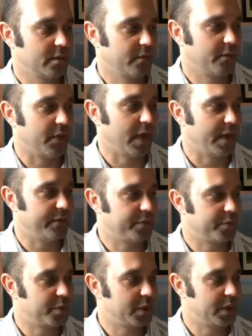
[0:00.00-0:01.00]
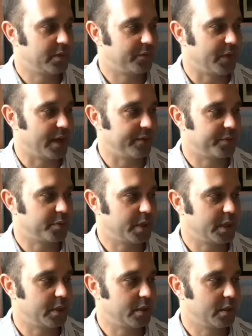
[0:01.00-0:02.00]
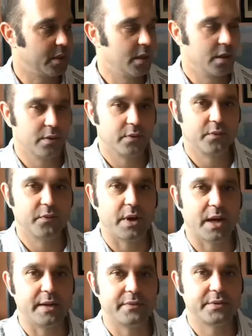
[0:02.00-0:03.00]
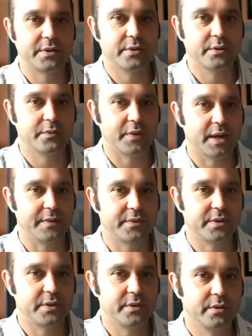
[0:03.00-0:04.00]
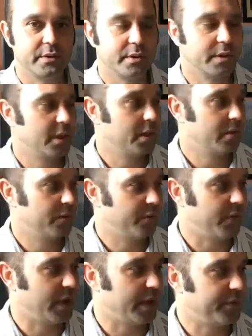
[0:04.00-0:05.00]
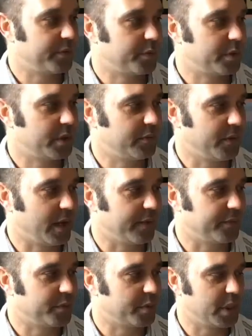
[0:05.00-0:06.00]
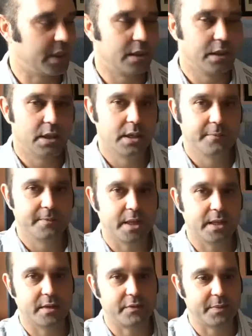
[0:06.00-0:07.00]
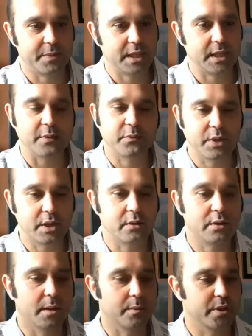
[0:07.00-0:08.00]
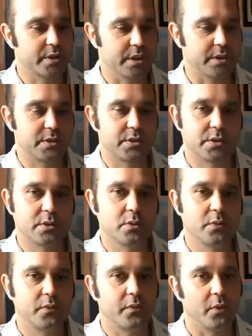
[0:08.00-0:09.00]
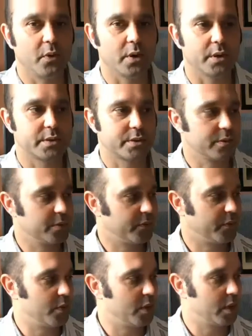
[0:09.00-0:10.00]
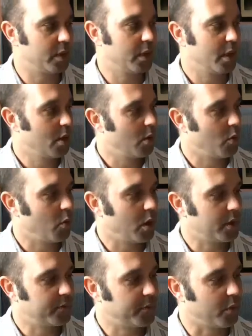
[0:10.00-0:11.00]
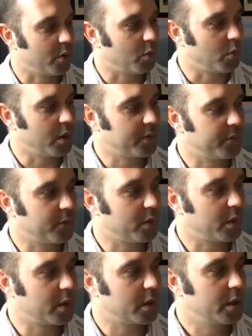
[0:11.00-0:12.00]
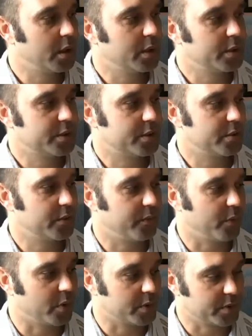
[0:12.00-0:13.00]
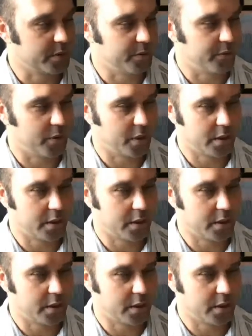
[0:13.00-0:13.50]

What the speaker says: 5, 3, 5, 3, 5, 2, 5, 2, 5, 3, 5, 3. And then if I'm thinking finger numbers, it's 2, 4, 2, 4, 1, 4, 1, 4, 2, 4, 2, 4,